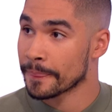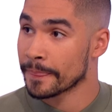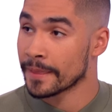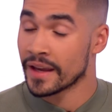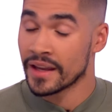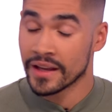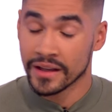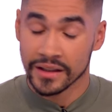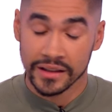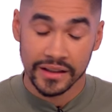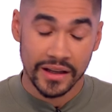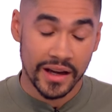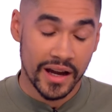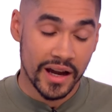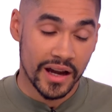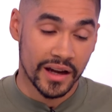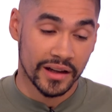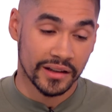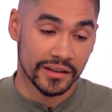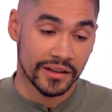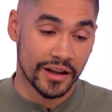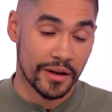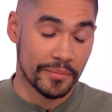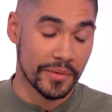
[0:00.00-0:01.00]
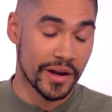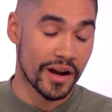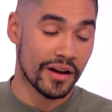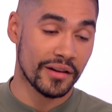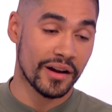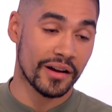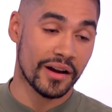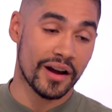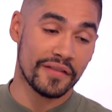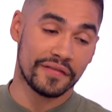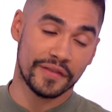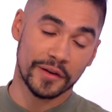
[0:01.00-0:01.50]
There's... Yeah, I mean,
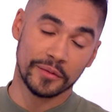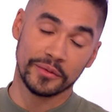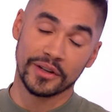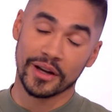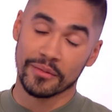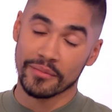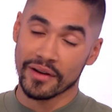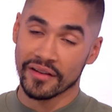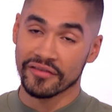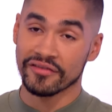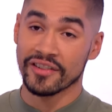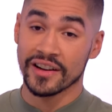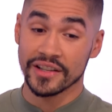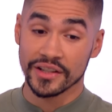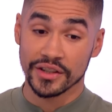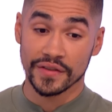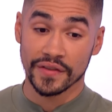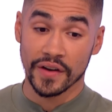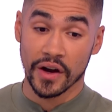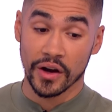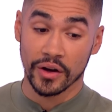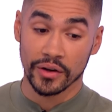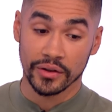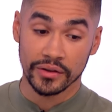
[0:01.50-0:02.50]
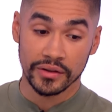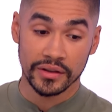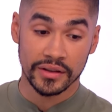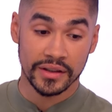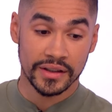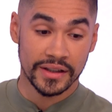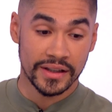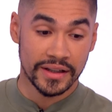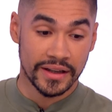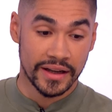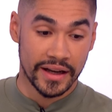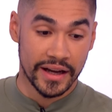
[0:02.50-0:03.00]
I, I filmed it on my friend's phone,
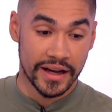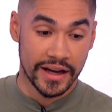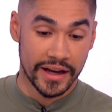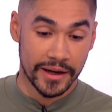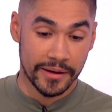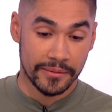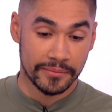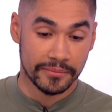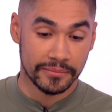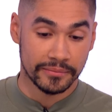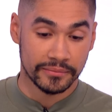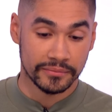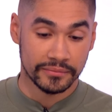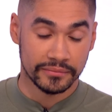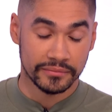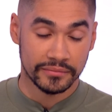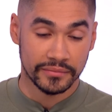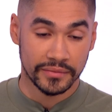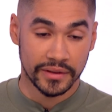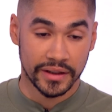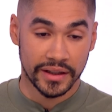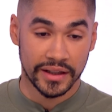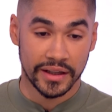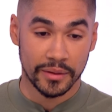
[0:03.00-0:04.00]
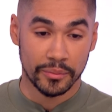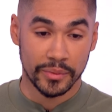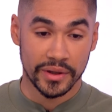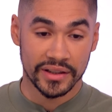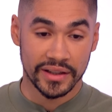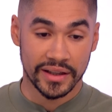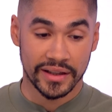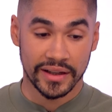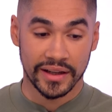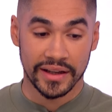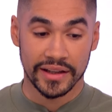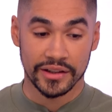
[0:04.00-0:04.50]
um, and then we
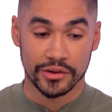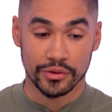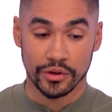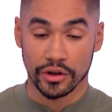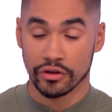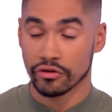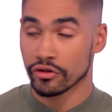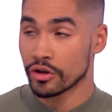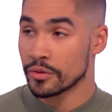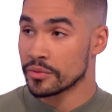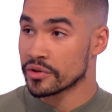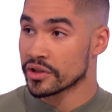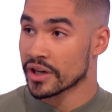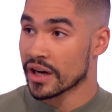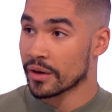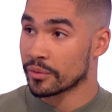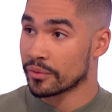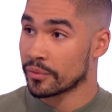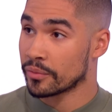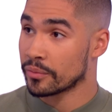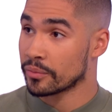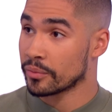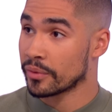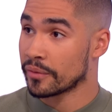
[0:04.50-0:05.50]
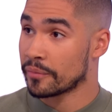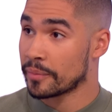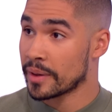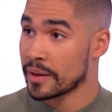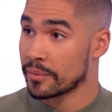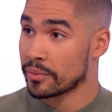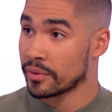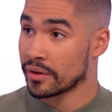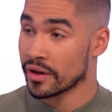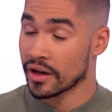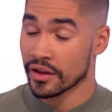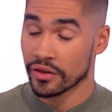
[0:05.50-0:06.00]
sent that into a group chat with, with
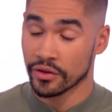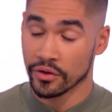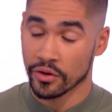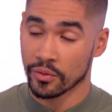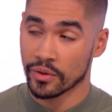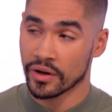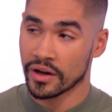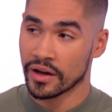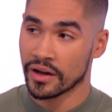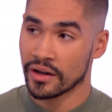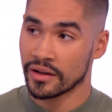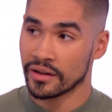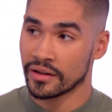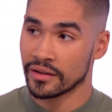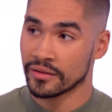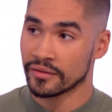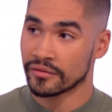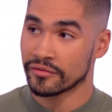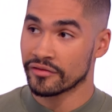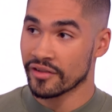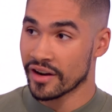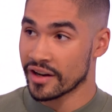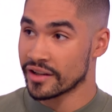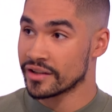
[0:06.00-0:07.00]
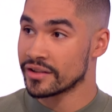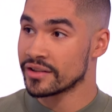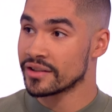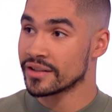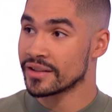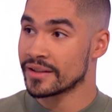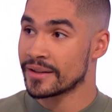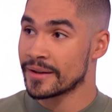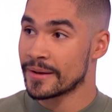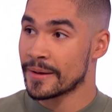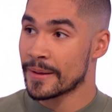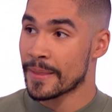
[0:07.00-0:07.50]
people that I thought were
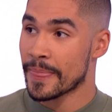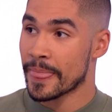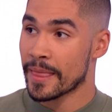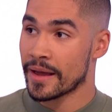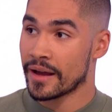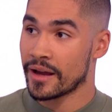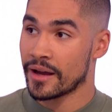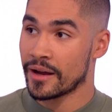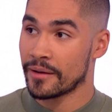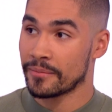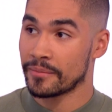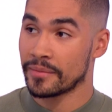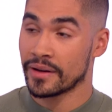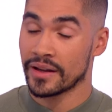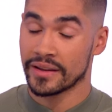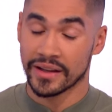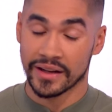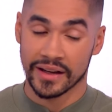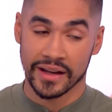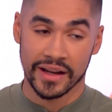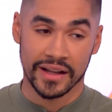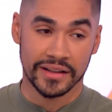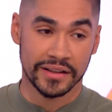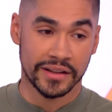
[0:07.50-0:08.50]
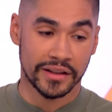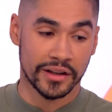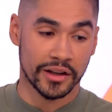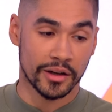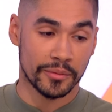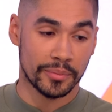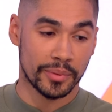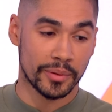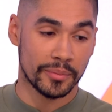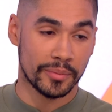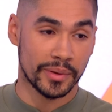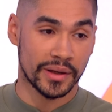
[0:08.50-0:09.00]
friends, um, and then it ended
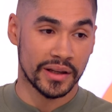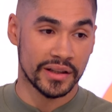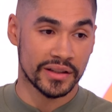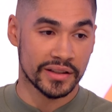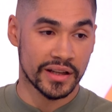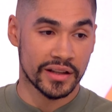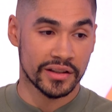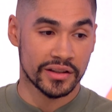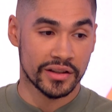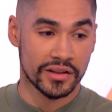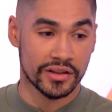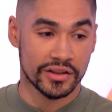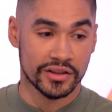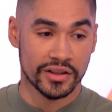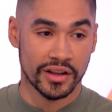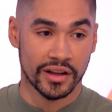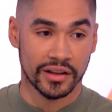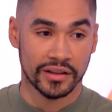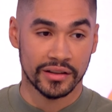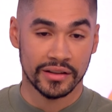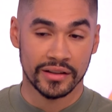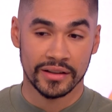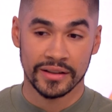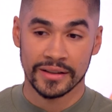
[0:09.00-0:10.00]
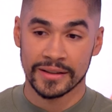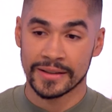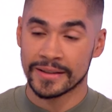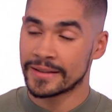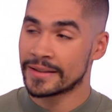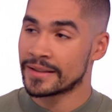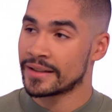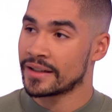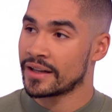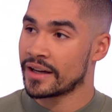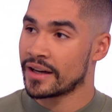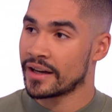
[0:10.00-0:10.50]
up being sent to The Sun.
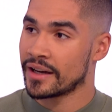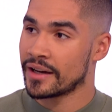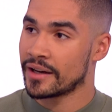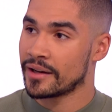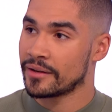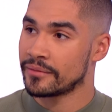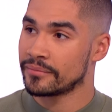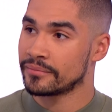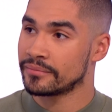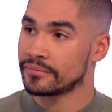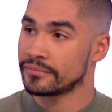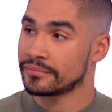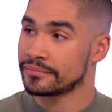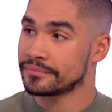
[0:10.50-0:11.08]
Um,